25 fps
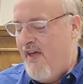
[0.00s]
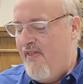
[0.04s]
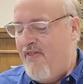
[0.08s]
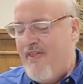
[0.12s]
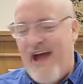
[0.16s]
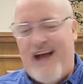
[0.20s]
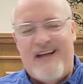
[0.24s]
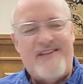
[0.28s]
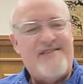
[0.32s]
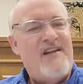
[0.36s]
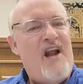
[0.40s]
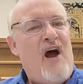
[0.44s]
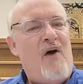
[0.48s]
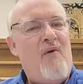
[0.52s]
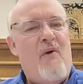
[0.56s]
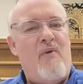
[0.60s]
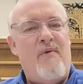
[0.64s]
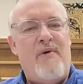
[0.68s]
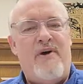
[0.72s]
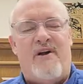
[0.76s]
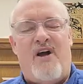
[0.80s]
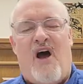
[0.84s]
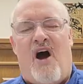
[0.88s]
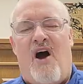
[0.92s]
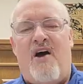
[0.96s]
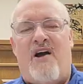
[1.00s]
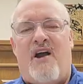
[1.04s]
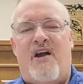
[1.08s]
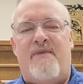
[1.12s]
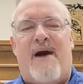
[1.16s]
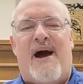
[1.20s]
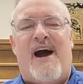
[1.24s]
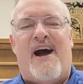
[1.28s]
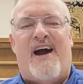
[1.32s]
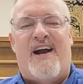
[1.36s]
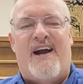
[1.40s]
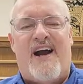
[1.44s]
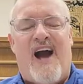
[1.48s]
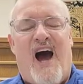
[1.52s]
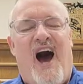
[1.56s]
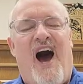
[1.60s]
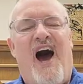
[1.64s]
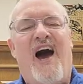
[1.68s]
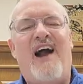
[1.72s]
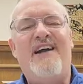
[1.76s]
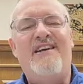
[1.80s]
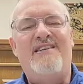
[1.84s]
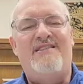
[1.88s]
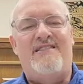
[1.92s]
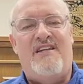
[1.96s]
That's not what we're talking about.
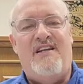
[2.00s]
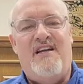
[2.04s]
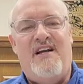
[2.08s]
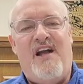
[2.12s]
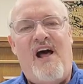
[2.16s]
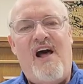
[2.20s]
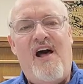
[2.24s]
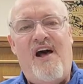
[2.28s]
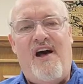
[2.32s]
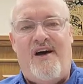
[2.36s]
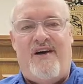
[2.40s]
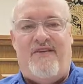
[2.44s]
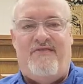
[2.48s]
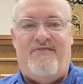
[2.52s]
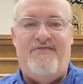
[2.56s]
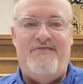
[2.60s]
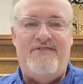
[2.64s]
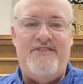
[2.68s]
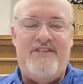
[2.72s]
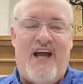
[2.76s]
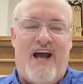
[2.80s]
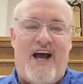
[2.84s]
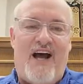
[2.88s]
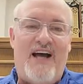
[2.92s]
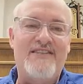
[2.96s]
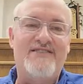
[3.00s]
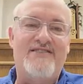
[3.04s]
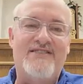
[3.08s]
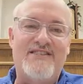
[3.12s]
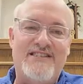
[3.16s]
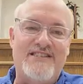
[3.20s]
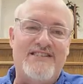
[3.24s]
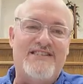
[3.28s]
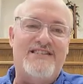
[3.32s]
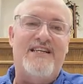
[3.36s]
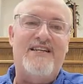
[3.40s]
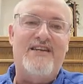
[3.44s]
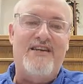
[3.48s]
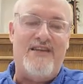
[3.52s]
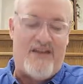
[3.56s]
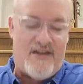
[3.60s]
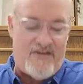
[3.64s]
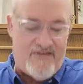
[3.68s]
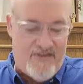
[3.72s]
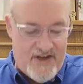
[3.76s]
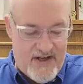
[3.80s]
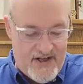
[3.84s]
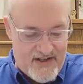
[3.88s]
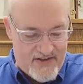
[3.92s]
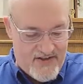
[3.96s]
God is love. God's
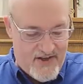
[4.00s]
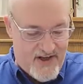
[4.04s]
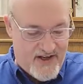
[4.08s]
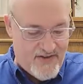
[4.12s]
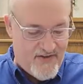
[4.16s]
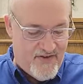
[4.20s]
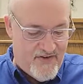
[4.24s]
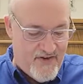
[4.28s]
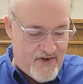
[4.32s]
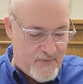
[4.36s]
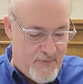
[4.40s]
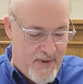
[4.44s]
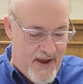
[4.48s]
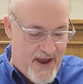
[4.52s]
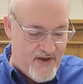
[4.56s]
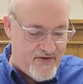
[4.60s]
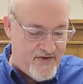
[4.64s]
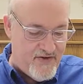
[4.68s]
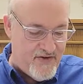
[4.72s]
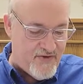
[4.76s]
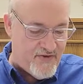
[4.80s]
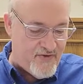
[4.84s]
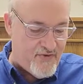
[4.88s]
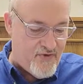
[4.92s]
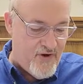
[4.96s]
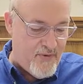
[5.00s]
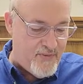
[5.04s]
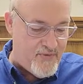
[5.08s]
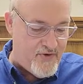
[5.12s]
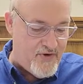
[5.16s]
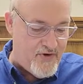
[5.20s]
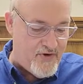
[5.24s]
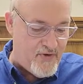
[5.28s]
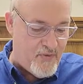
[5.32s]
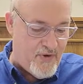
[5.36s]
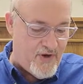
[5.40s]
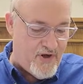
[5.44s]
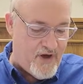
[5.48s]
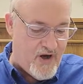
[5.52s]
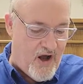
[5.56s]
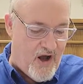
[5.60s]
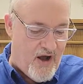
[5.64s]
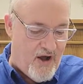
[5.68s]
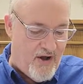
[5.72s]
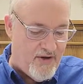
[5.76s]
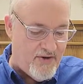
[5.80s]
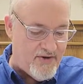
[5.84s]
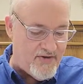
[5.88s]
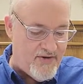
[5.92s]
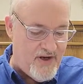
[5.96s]
love, and it says in this passage of Scripture, is what
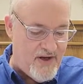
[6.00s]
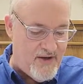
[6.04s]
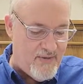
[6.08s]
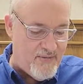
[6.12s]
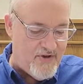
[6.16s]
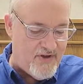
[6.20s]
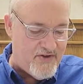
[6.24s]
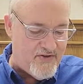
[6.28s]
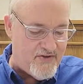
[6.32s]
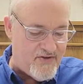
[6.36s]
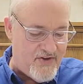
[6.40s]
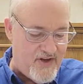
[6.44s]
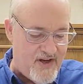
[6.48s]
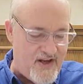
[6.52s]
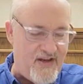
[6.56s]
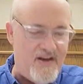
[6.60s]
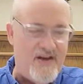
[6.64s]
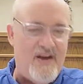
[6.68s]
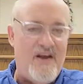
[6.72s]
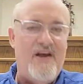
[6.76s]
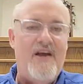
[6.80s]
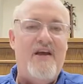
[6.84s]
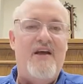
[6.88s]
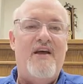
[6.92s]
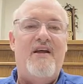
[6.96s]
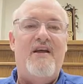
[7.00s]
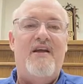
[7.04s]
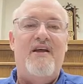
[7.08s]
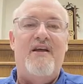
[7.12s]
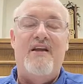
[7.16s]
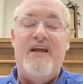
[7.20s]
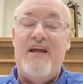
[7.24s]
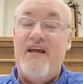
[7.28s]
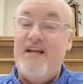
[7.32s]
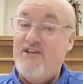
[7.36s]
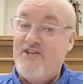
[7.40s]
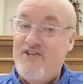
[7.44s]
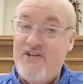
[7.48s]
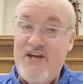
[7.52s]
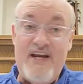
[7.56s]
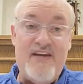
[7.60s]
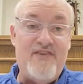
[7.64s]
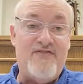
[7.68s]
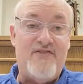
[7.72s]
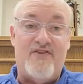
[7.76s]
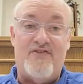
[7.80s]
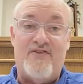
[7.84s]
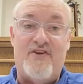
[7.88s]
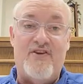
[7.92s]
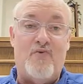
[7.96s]
caused Him to send
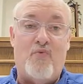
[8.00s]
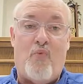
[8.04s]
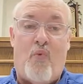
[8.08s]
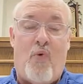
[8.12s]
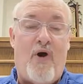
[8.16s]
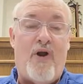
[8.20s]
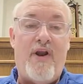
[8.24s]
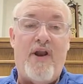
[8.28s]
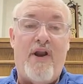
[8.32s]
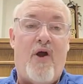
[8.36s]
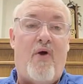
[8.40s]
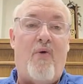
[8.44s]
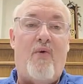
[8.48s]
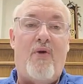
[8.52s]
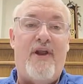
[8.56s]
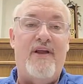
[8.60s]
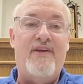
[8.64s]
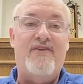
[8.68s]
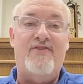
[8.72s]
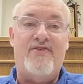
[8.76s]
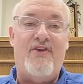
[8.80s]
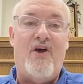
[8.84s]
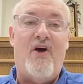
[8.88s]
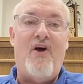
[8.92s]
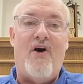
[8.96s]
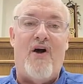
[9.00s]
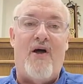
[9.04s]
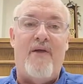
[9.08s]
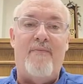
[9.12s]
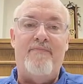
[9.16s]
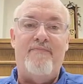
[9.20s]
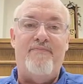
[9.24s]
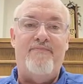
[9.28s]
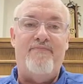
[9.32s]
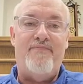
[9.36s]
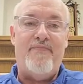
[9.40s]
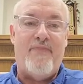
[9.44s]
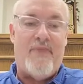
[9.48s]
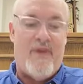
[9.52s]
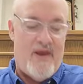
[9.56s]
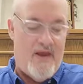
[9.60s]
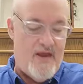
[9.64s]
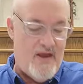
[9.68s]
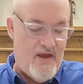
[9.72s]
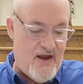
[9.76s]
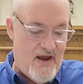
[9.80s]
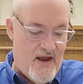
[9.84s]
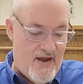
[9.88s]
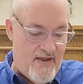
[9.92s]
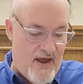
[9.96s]
Jesus, His one and only Son.
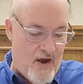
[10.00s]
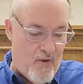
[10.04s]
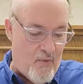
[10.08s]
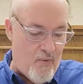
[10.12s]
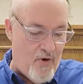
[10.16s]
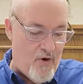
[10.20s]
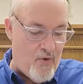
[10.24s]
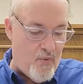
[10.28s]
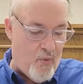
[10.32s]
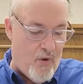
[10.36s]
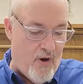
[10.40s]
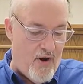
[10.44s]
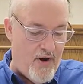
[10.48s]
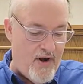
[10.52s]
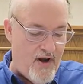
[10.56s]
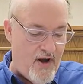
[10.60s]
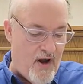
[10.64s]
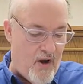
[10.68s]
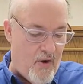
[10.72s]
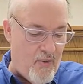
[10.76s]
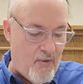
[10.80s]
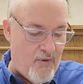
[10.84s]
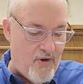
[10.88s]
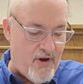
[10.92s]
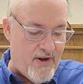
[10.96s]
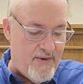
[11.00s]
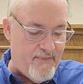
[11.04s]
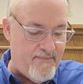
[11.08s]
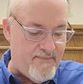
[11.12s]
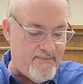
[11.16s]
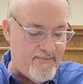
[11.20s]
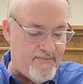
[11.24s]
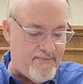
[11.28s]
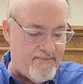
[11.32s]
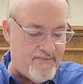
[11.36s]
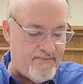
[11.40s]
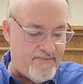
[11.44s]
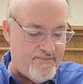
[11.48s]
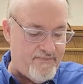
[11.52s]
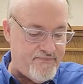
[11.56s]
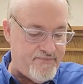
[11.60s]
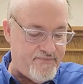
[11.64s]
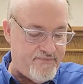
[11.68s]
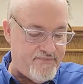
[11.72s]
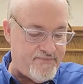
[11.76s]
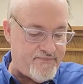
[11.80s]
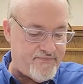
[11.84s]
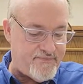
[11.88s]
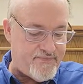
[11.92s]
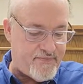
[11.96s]
And that word one and only
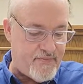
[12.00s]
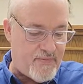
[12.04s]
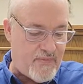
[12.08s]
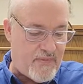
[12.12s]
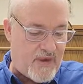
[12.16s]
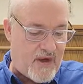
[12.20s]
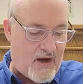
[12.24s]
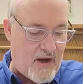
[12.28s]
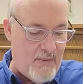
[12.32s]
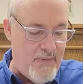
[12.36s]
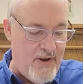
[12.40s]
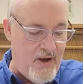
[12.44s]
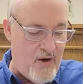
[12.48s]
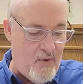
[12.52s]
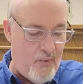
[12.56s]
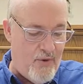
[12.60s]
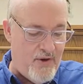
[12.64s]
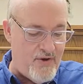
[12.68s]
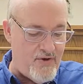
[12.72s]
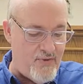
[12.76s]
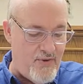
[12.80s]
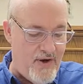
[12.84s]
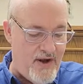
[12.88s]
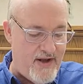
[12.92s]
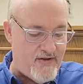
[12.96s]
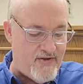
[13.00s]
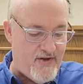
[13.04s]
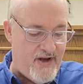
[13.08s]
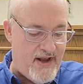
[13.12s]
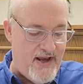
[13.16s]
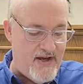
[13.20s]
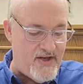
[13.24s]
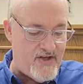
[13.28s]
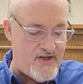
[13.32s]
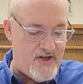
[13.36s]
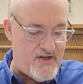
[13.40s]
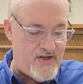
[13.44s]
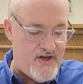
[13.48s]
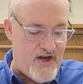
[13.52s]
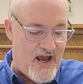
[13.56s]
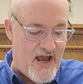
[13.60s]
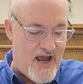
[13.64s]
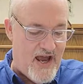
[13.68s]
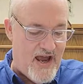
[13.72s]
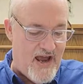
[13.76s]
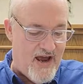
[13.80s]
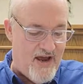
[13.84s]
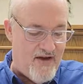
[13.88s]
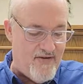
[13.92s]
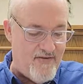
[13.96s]
depending on what translation you
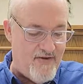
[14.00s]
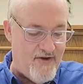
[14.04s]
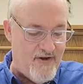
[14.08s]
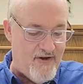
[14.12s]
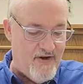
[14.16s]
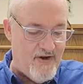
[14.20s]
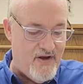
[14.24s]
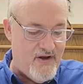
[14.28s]
have,